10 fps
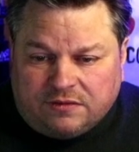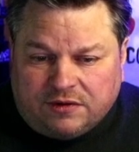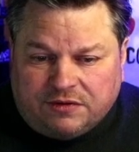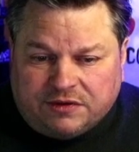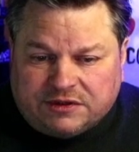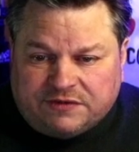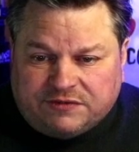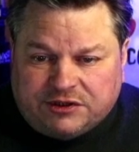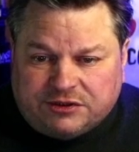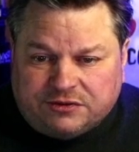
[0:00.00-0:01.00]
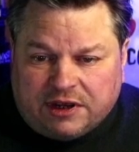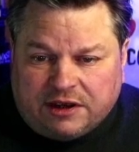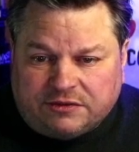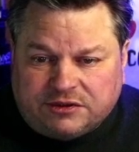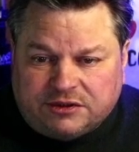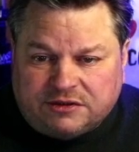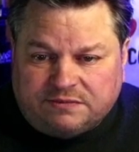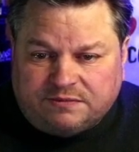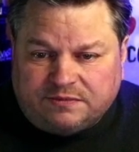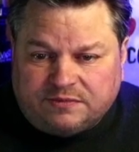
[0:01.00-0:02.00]
372
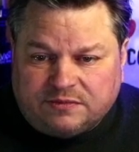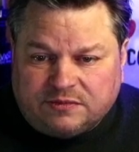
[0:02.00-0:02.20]
calcium.